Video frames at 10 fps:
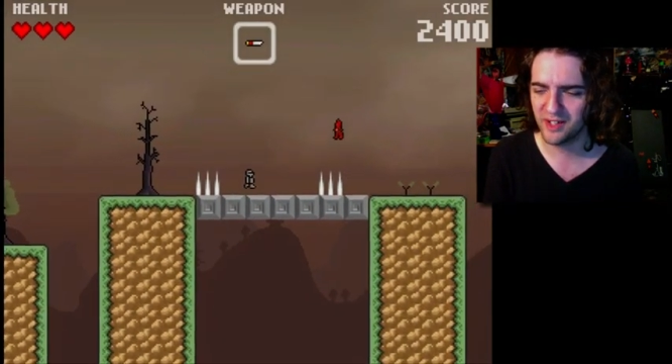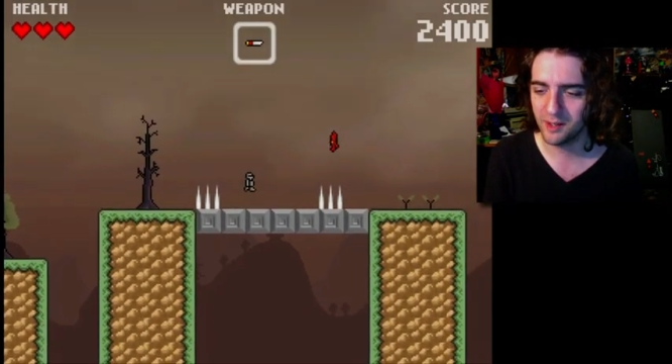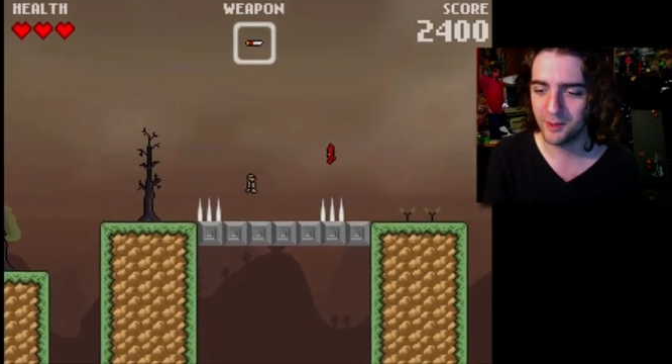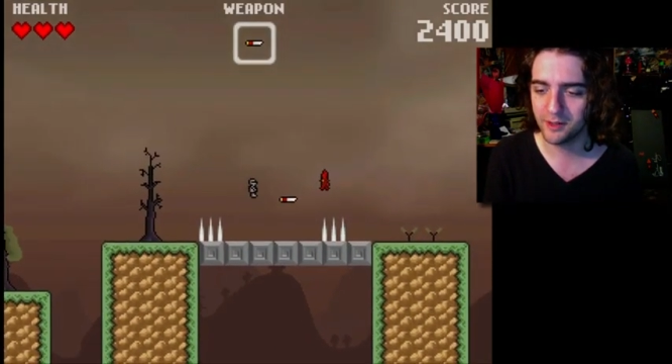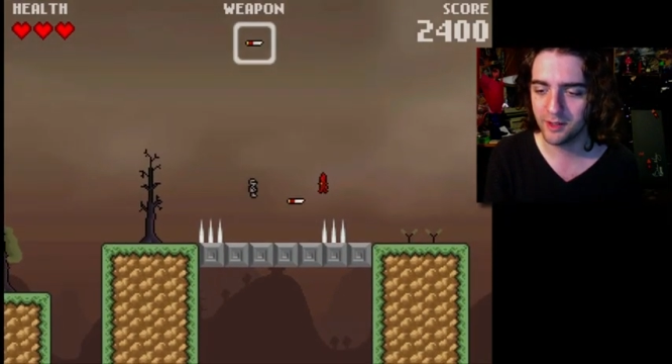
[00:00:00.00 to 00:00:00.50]
I
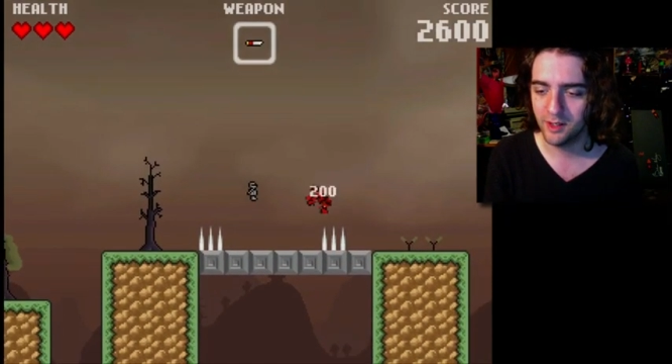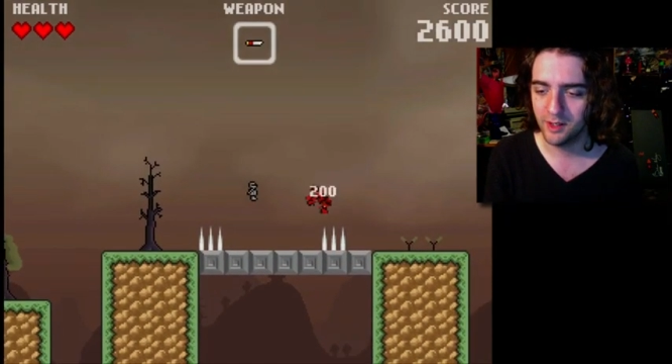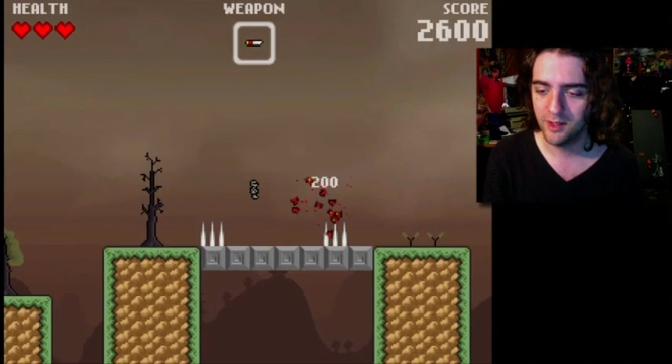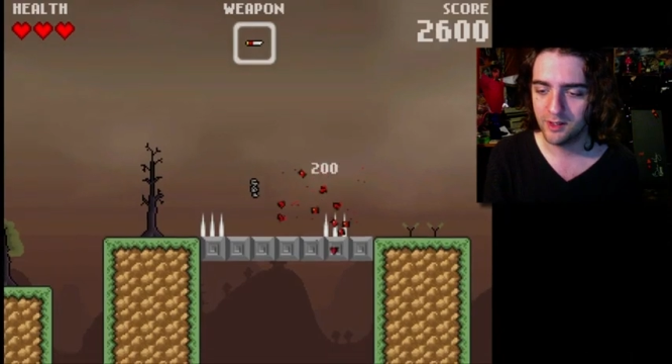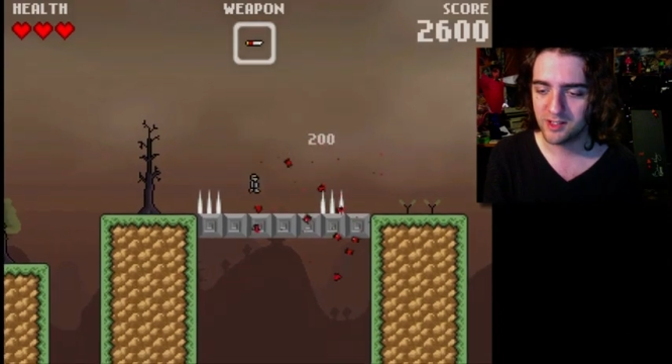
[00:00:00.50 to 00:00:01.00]
mean,
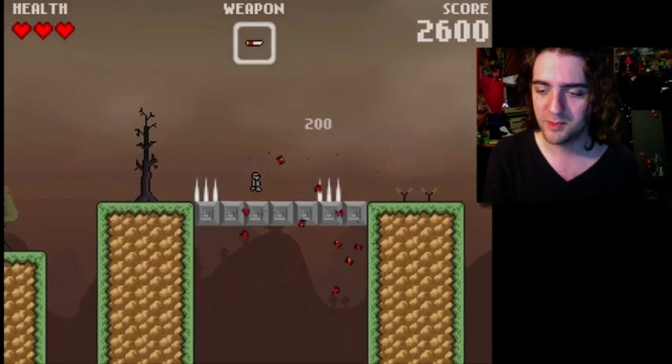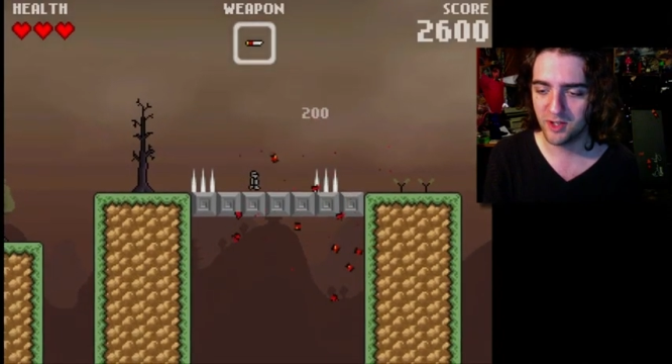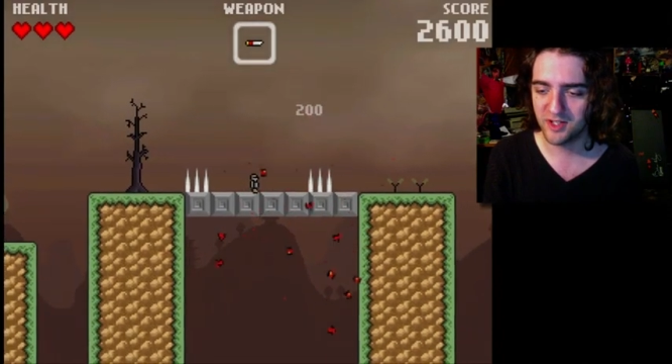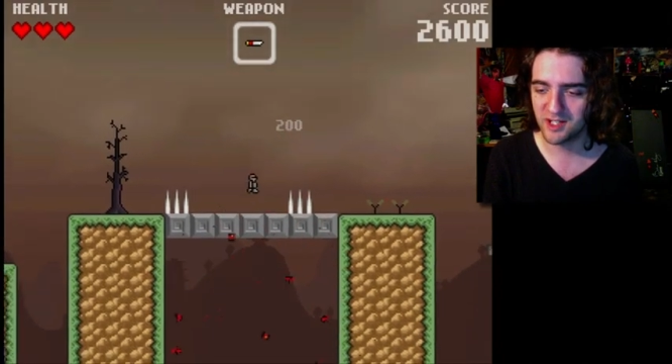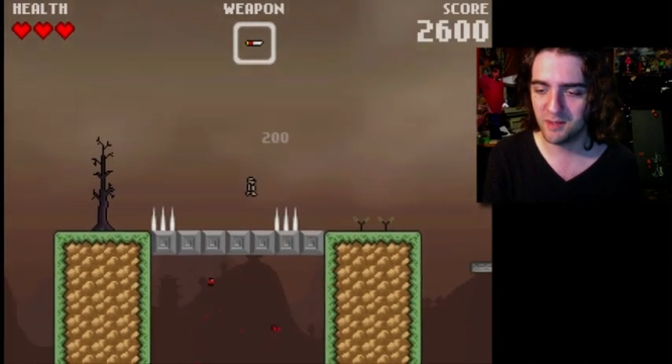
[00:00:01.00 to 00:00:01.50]
to be
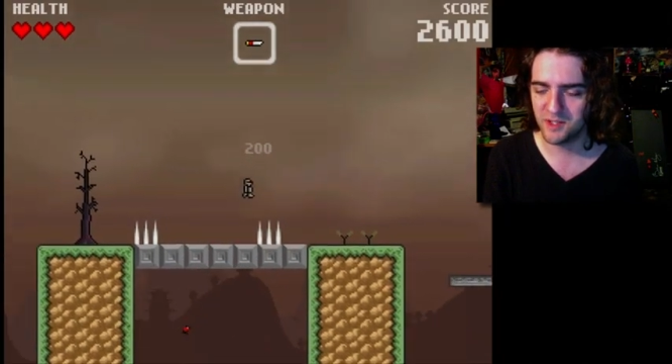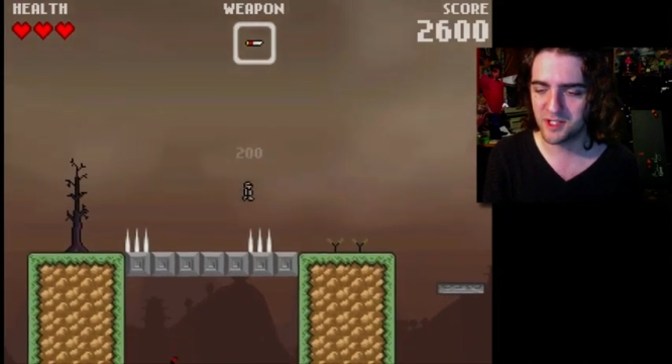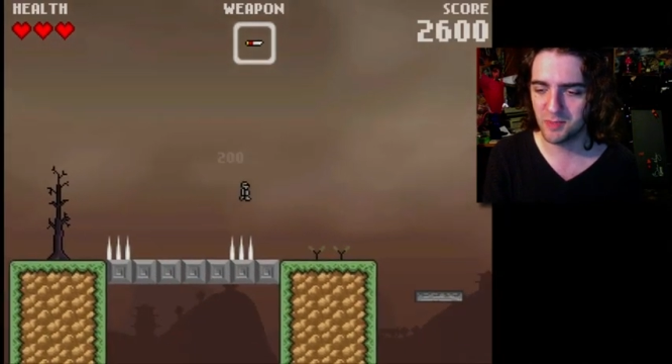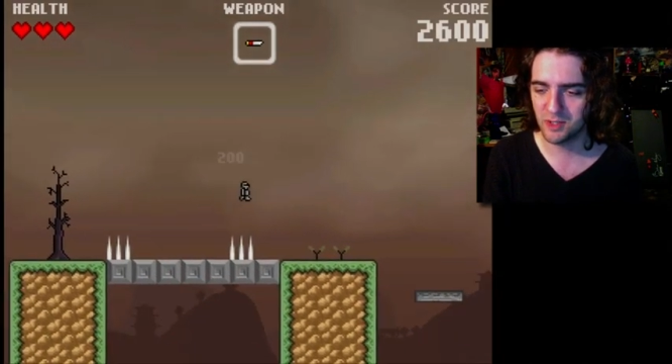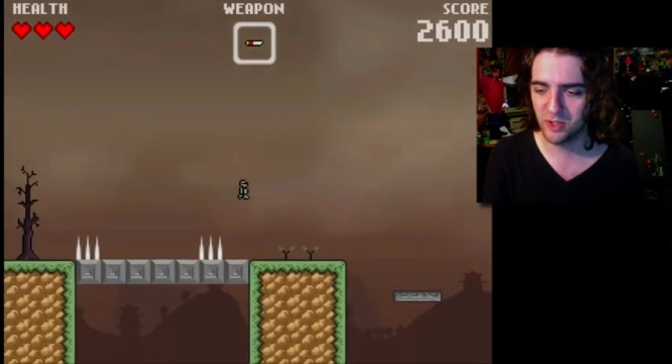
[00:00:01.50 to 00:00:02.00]
honest, I'm not so
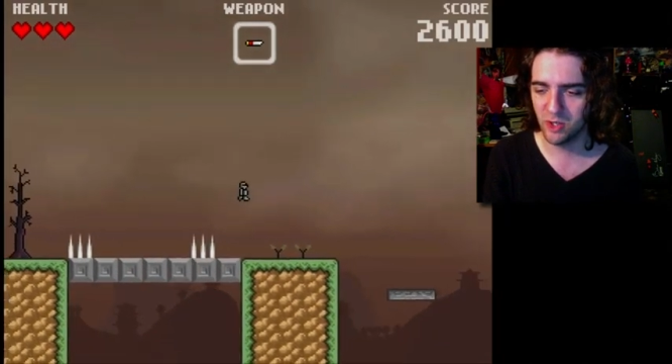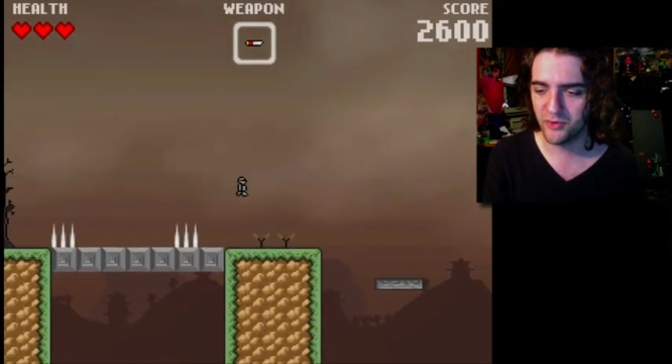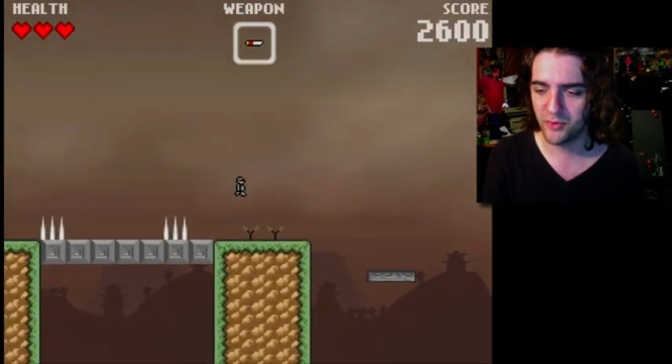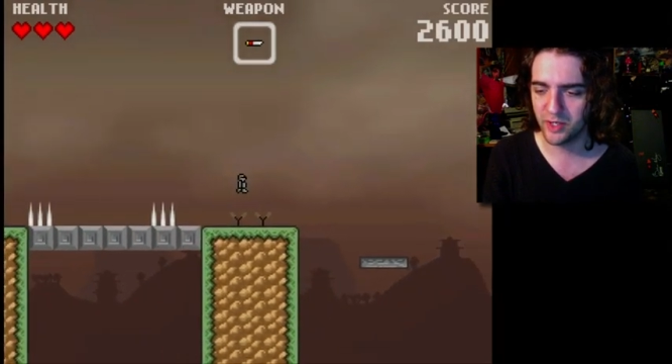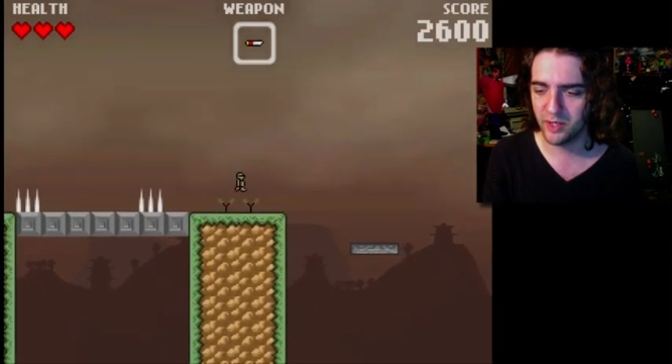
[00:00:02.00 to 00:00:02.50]
big on the whole
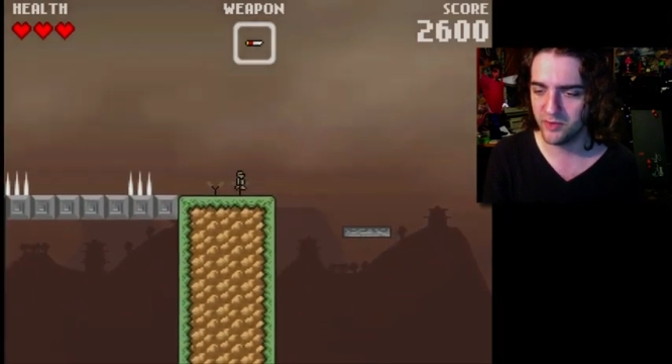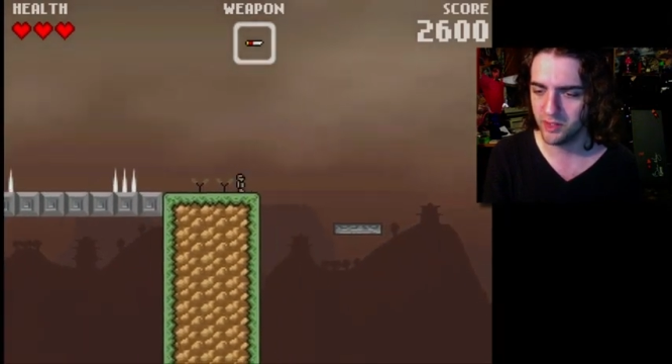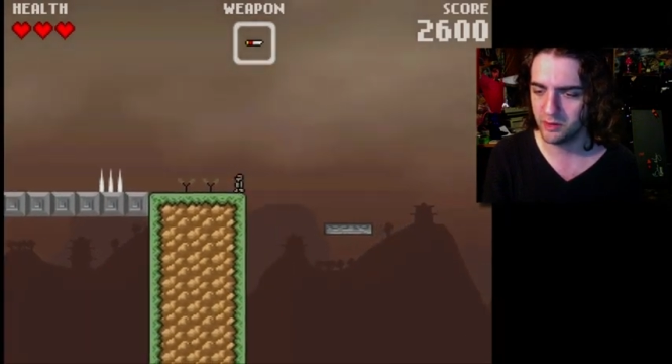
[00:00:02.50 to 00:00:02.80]
3D thing.